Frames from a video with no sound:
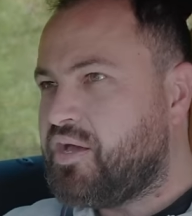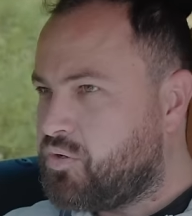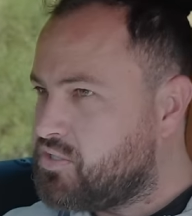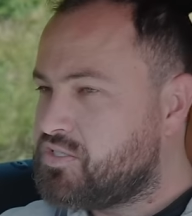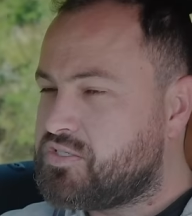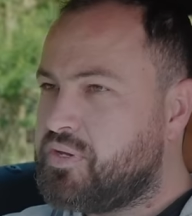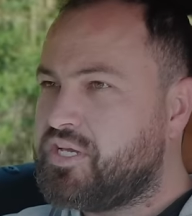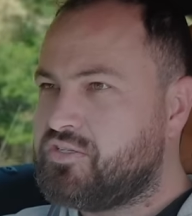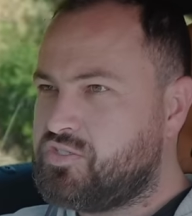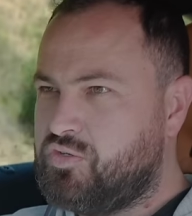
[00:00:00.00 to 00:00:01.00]
they wanted to
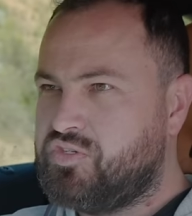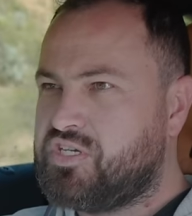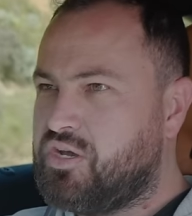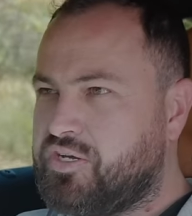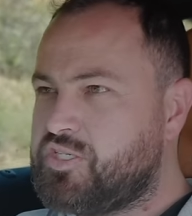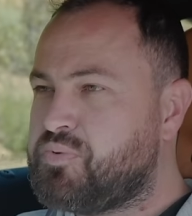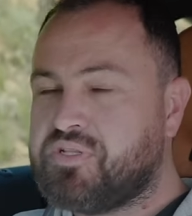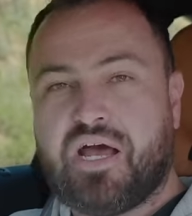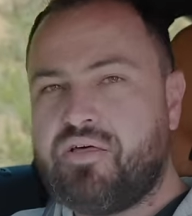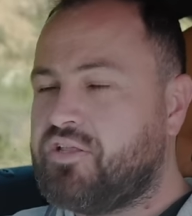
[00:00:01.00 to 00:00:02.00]
make a 2 Series, but
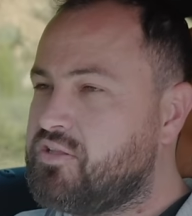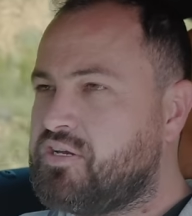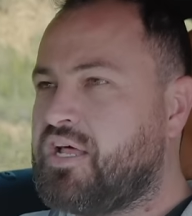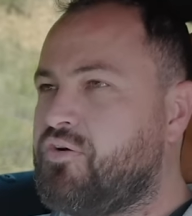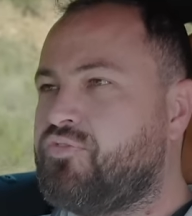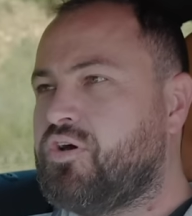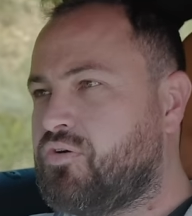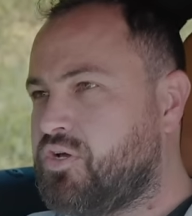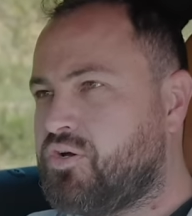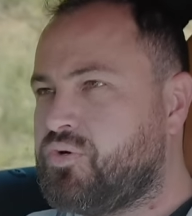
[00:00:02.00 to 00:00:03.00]
now they didn't have a
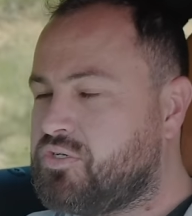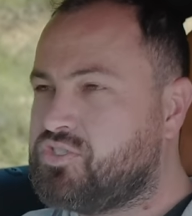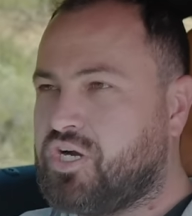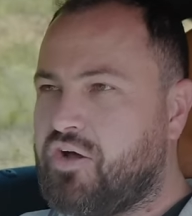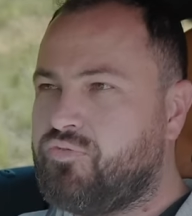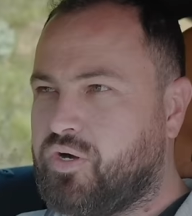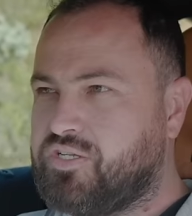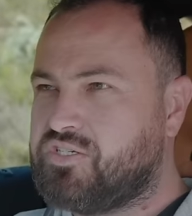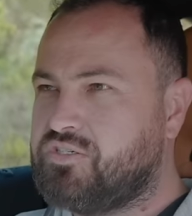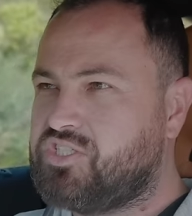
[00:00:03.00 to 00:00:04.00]
rear-wheel drive
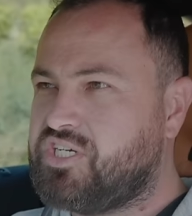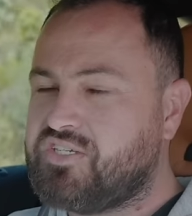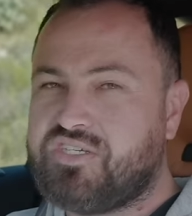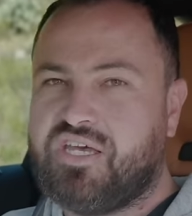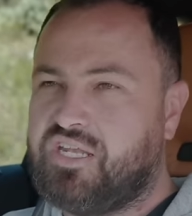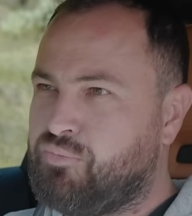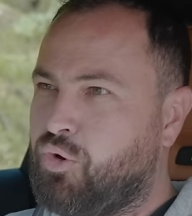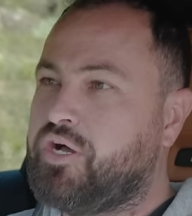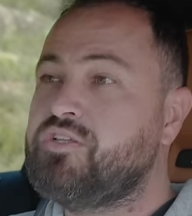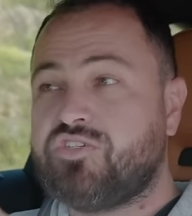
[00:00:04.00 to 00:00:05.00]
1 Series chassis
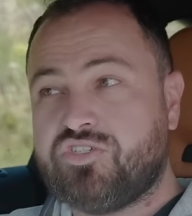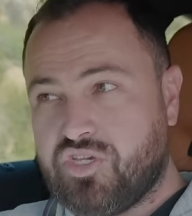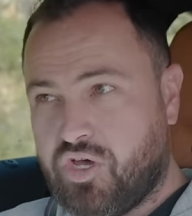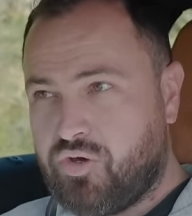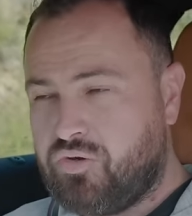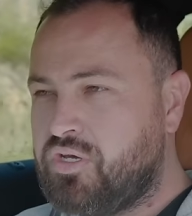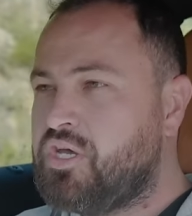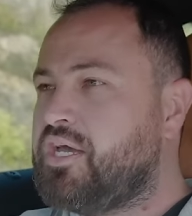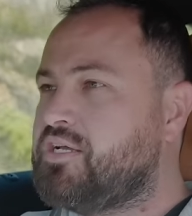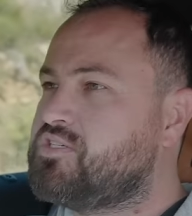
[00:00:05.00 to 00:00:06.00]
anymore. And so,
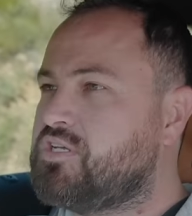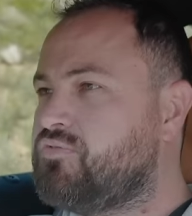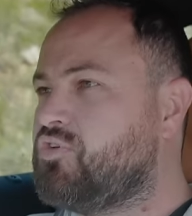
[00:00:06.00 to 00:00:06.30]
instead of